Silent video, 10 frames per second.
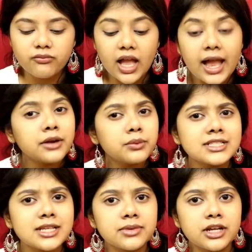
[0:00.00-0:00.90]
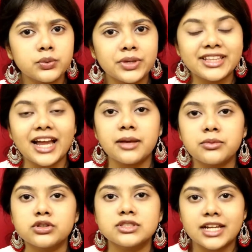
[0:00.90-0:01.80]
and once I'm done doing that, I'm
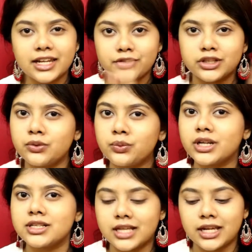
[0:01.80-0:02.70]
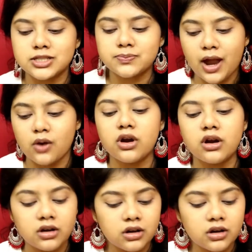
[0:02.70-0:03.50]
going to set everything with a setting powder.